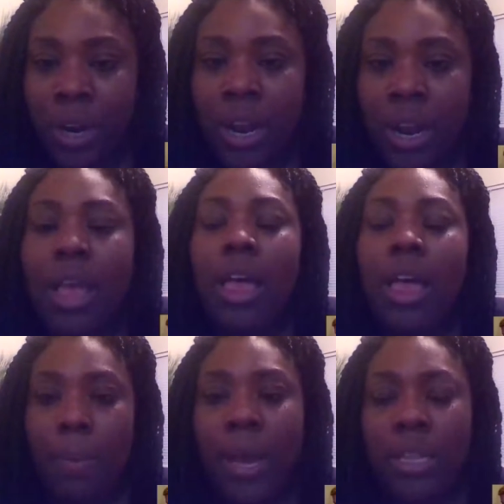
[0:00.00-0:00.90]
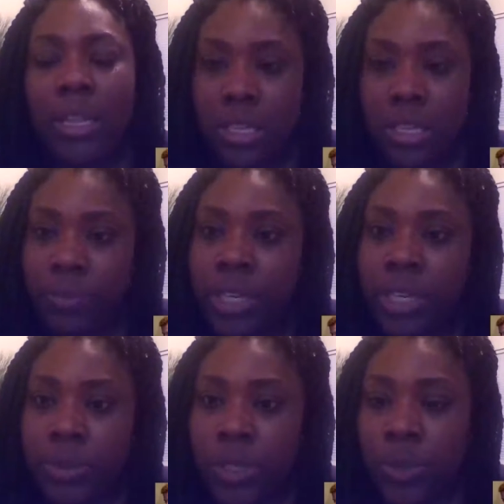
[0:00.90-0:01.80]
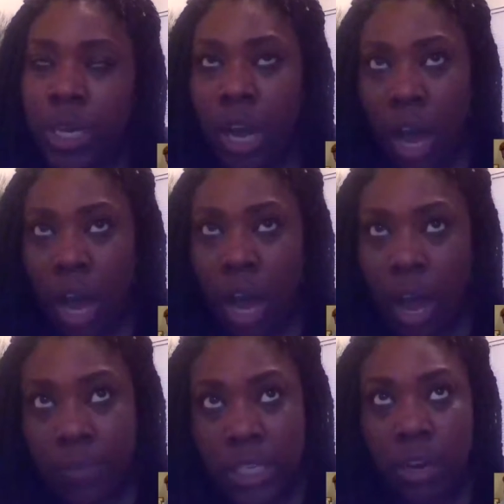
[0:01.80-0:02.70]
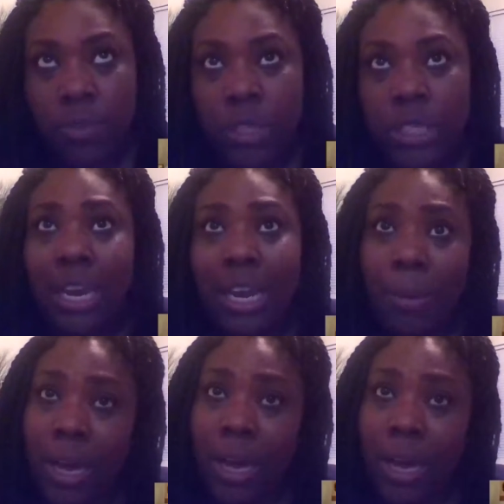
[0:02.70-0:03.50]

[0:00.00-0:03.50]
about the difference between confidence intervals and hypothesis